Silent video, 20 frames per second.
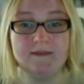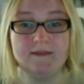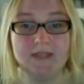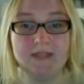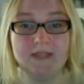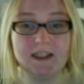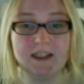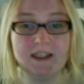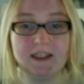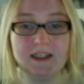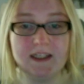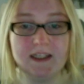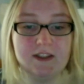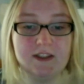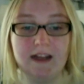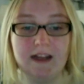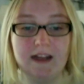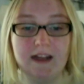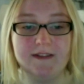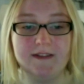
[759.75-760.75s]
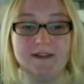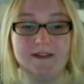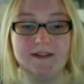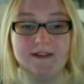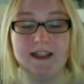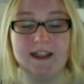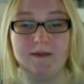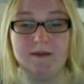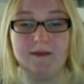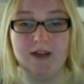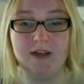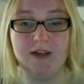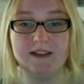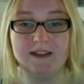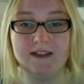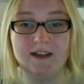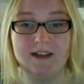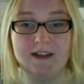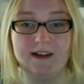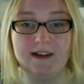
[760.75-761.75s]
And as much as I love seeing them
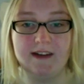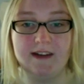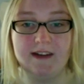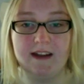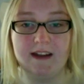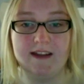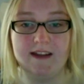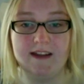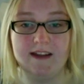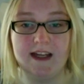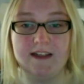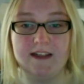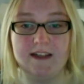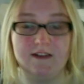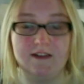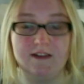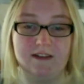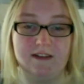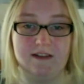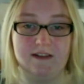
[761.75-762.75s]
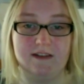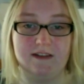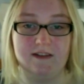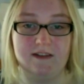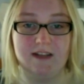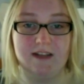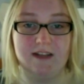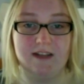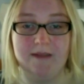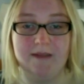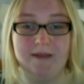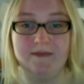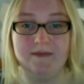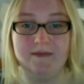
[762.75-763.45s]
wrestle and everything like that, it's just, yeah.